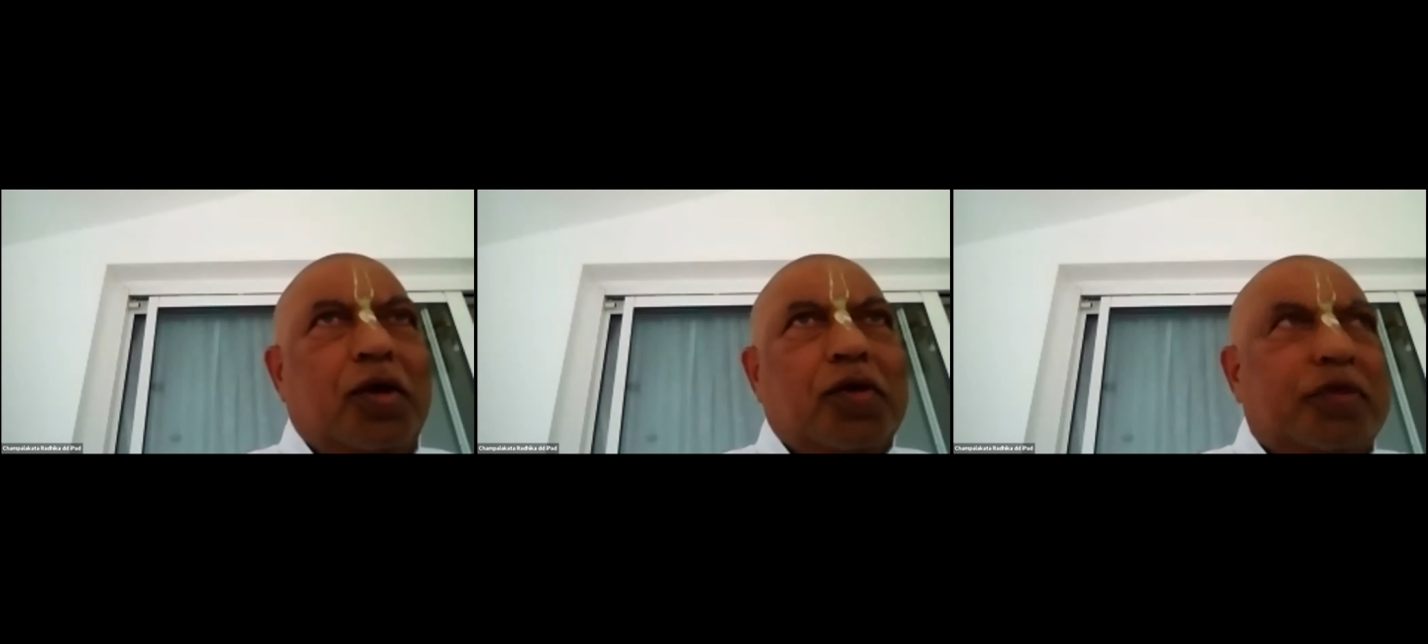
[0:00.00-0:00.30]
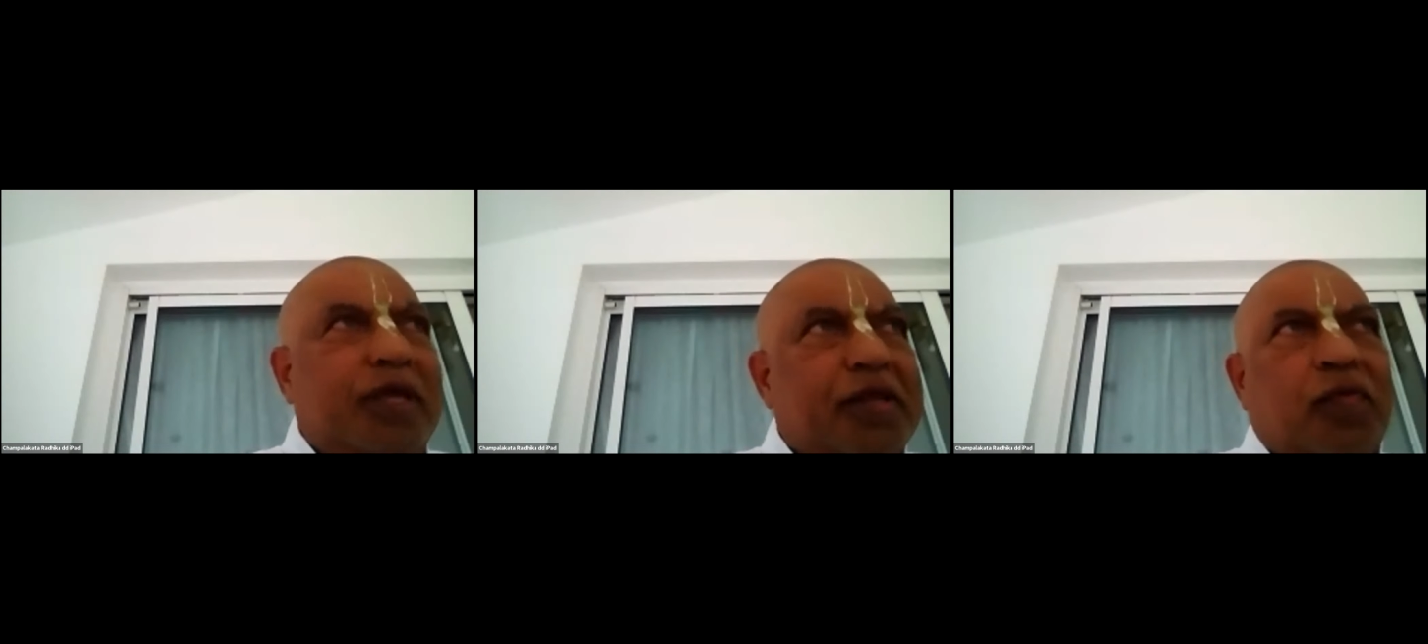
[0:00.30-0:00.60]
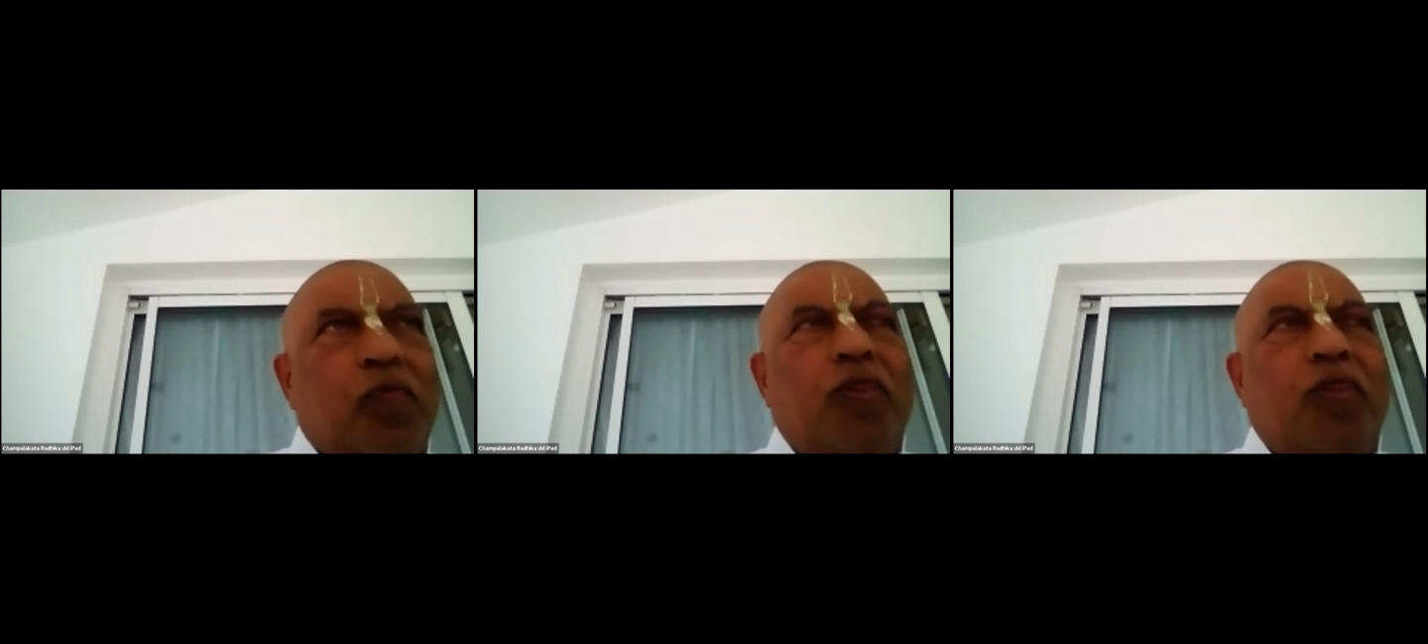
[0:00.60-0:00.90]
So then
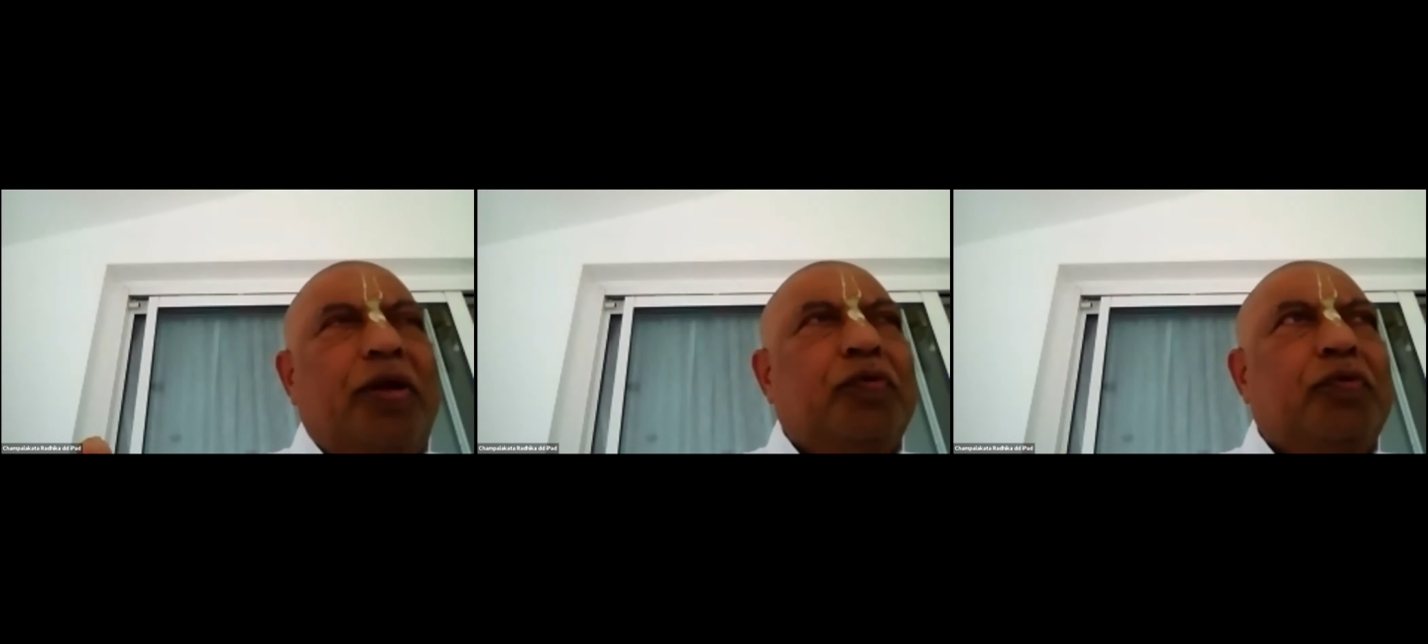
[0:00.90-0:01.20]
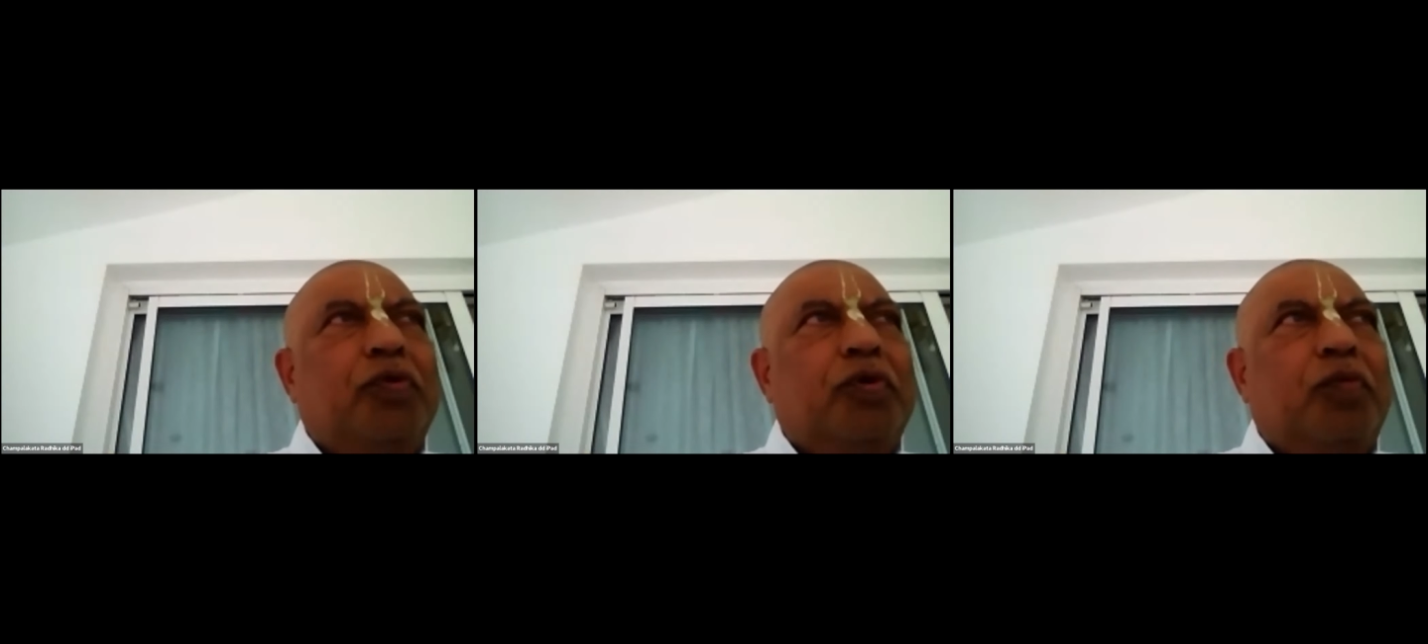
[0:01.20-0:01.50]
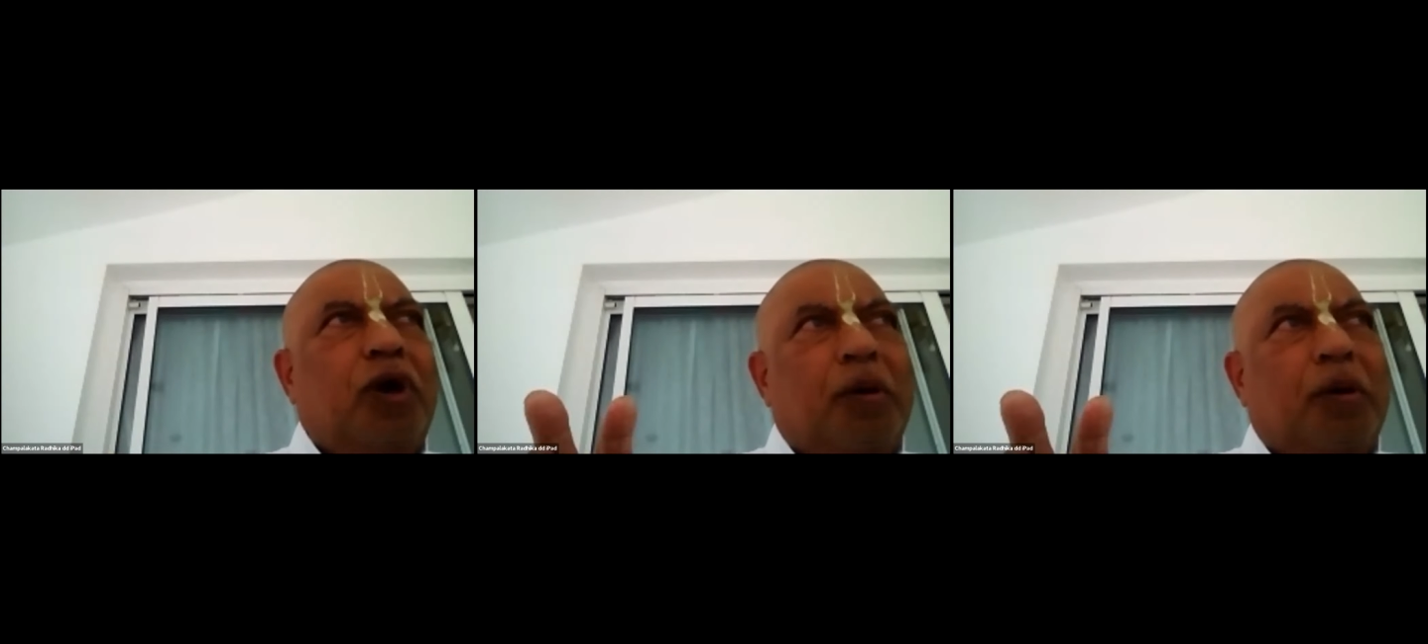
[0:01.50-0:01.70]
someone went to the room